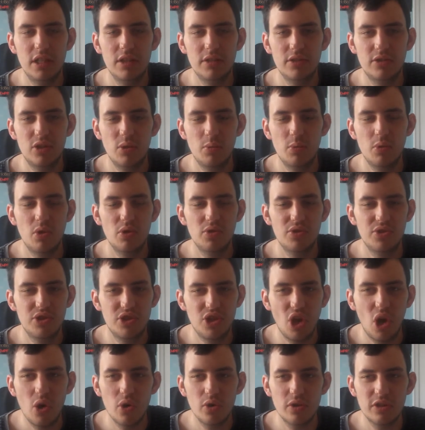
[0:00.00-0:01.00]
towards
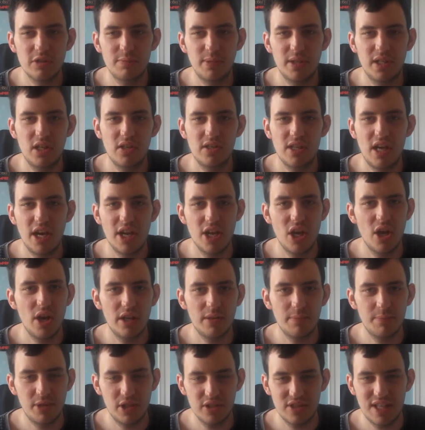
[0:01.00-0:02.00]
dogs because I
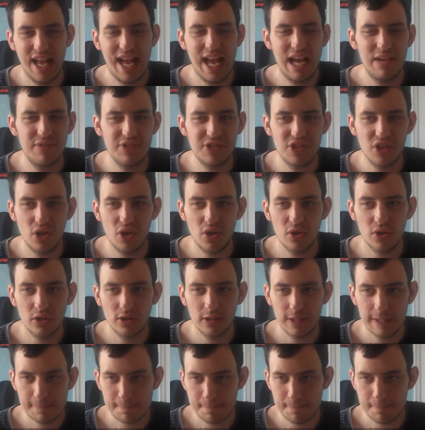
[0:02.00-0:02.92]
have a dog.